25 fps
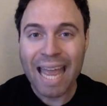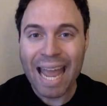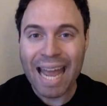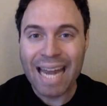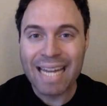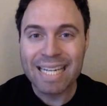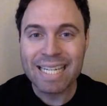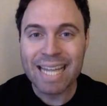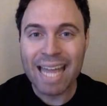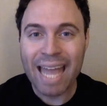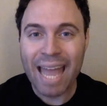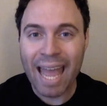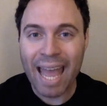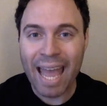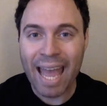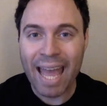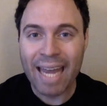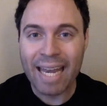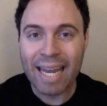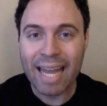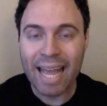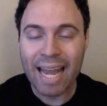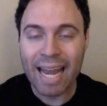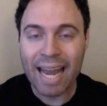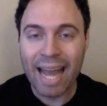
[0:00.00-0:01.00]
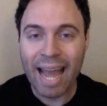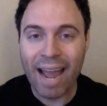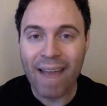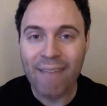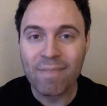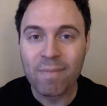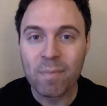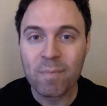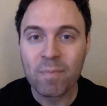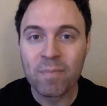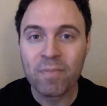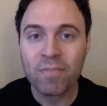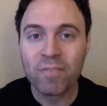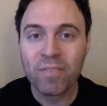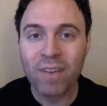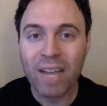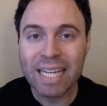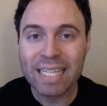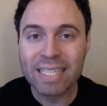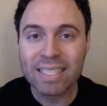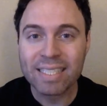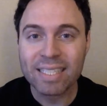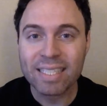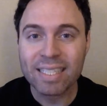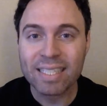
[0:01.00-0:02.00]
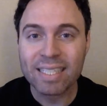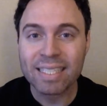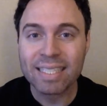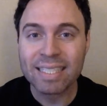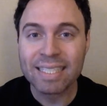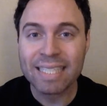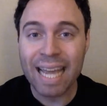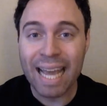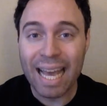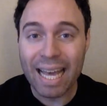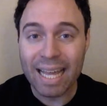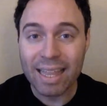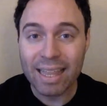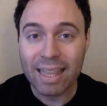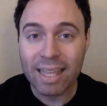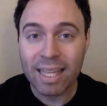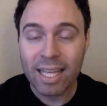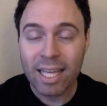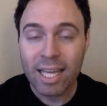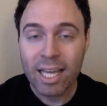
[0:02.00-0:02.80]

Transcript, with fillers: head to head and have them fight to the death